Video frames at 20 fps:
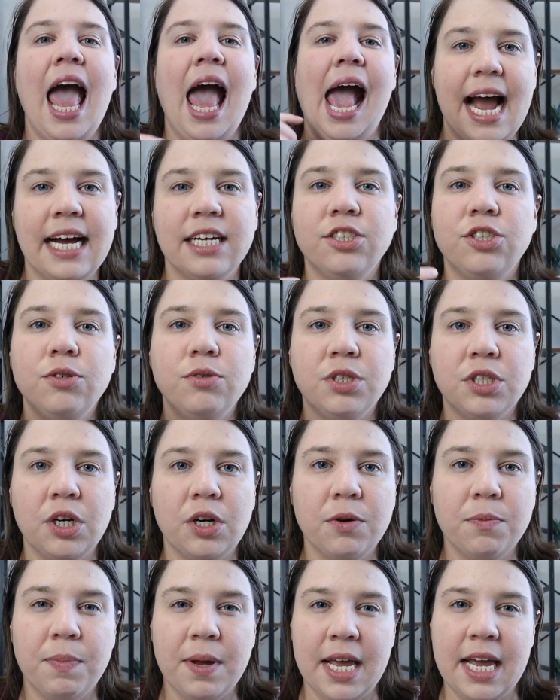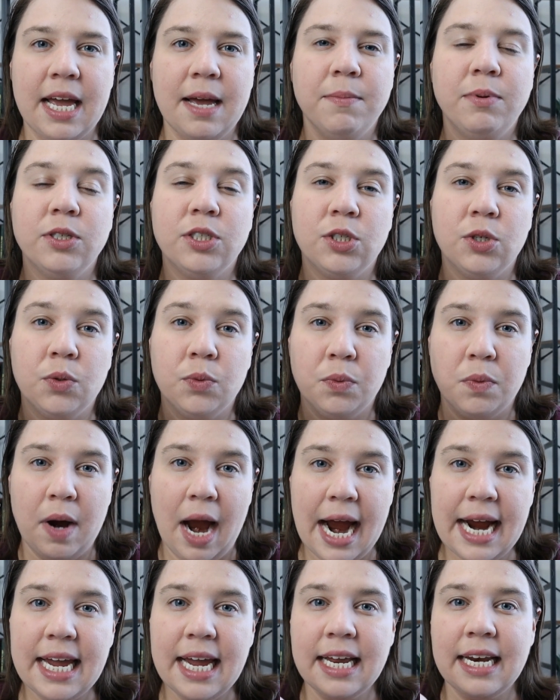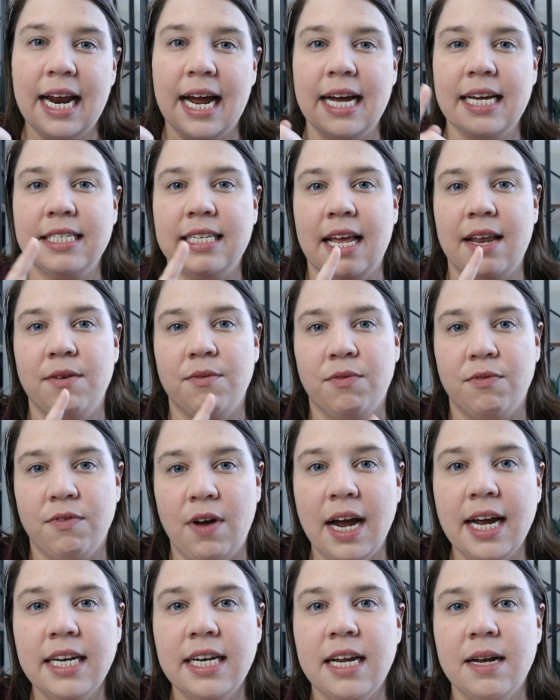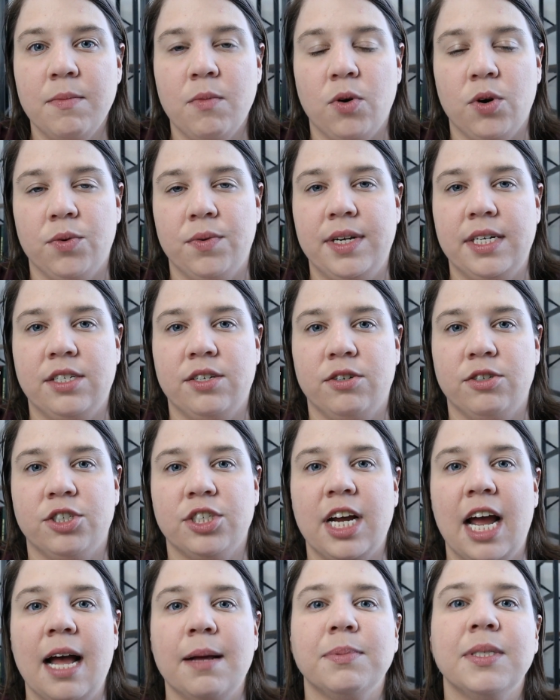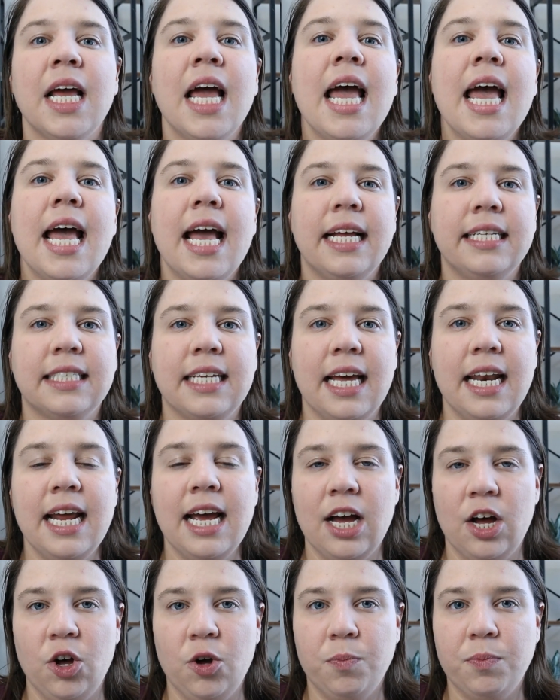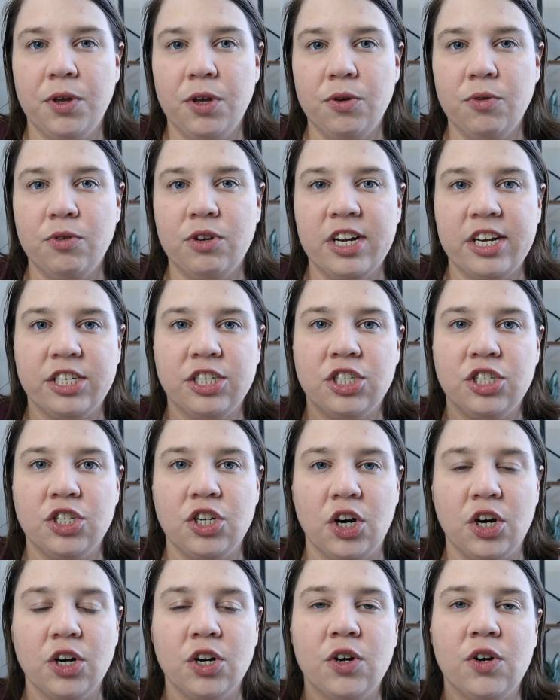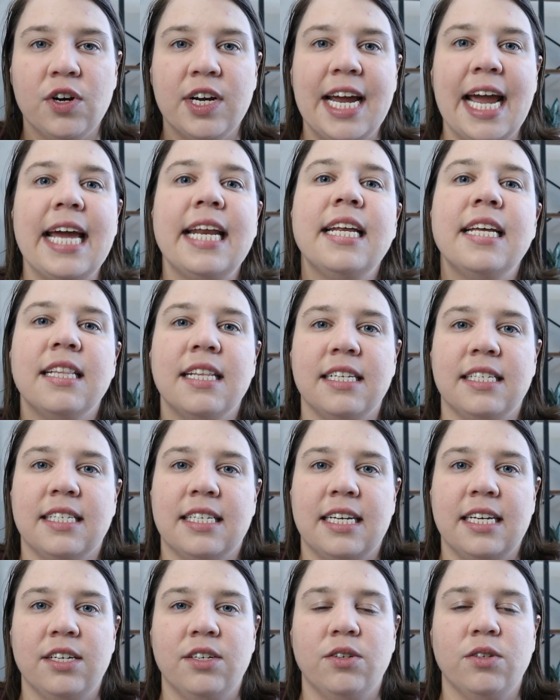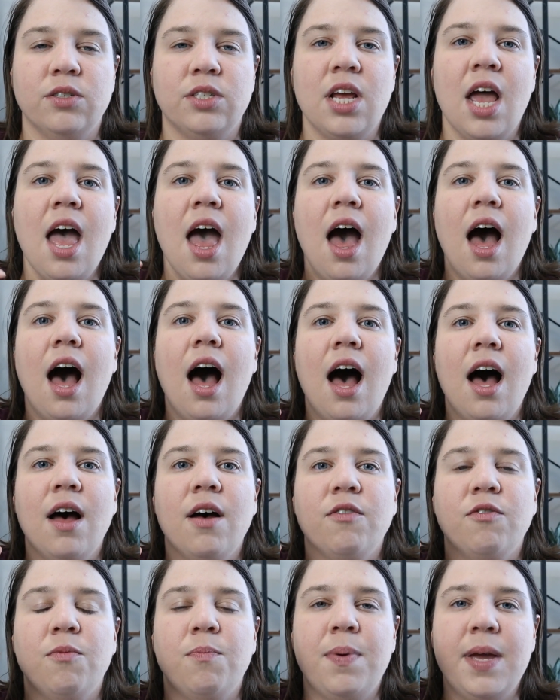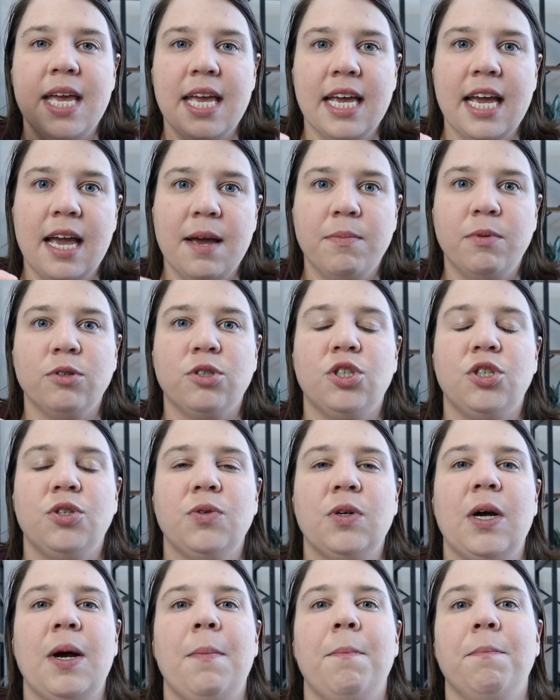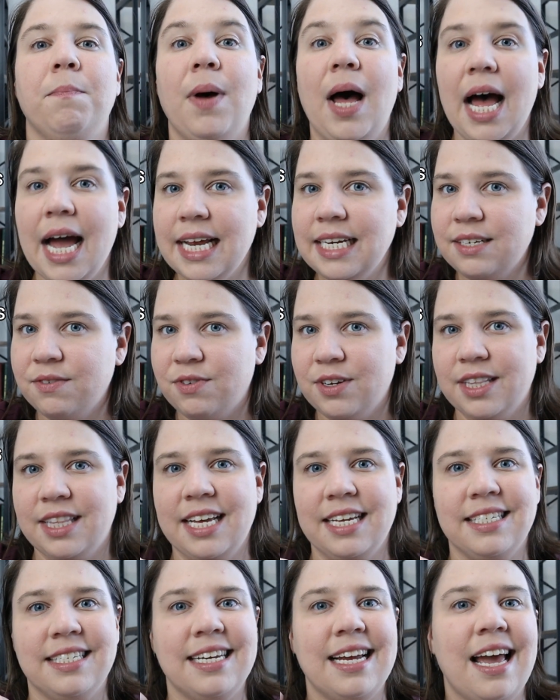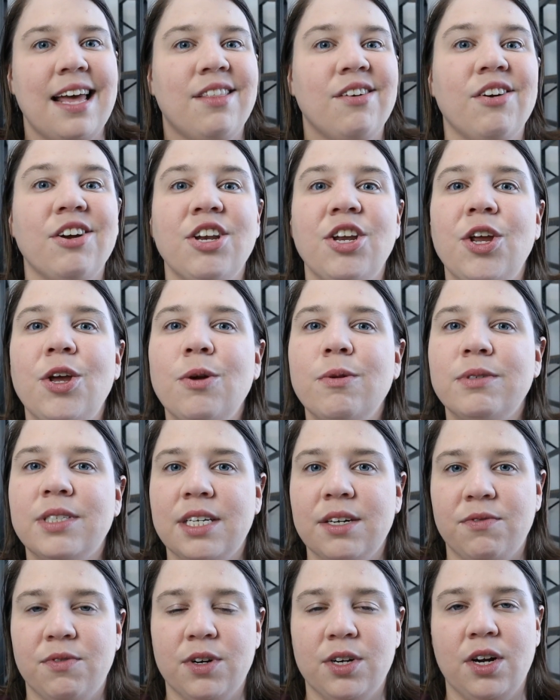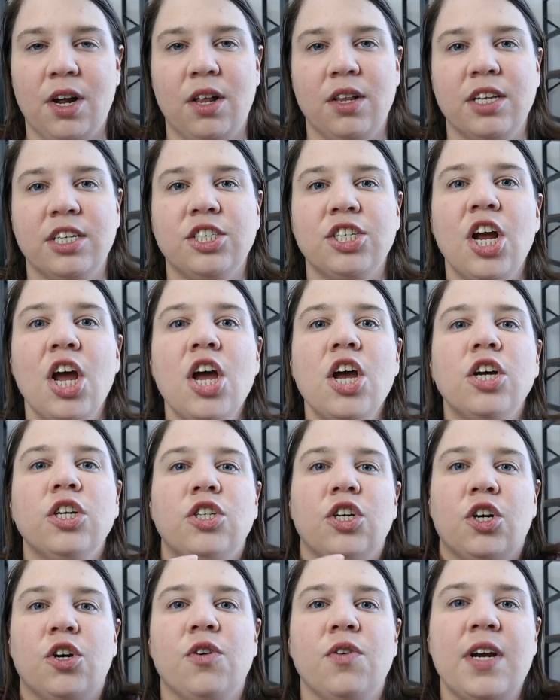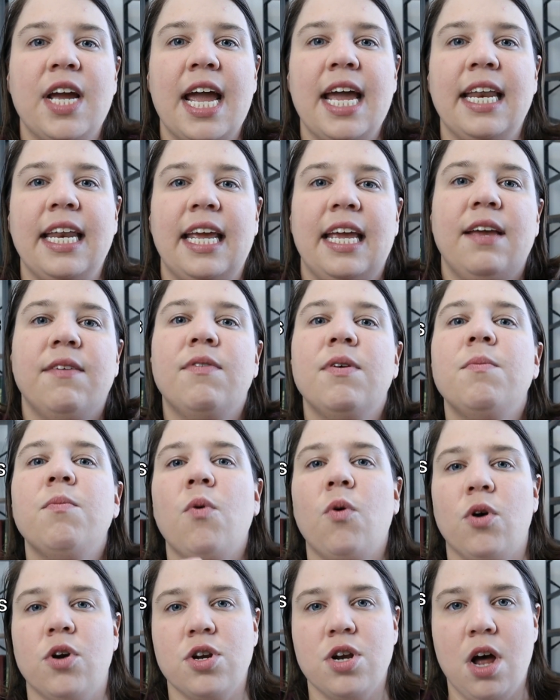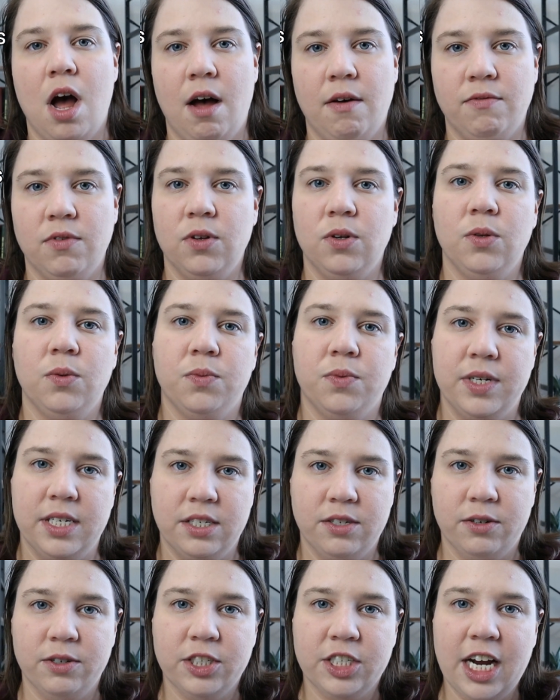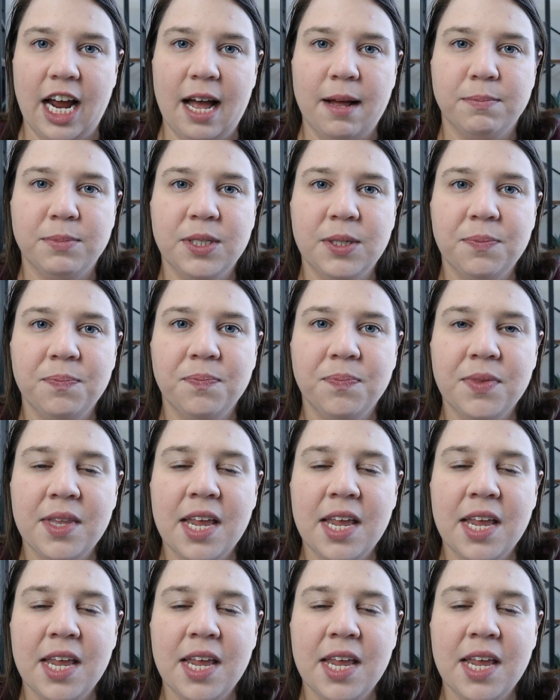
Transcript: As you start being able to recognize and finding more research gaps, it's going to help you to start creating the skills of being able to combine different things together and use different knowledge to create even more novel research gaps.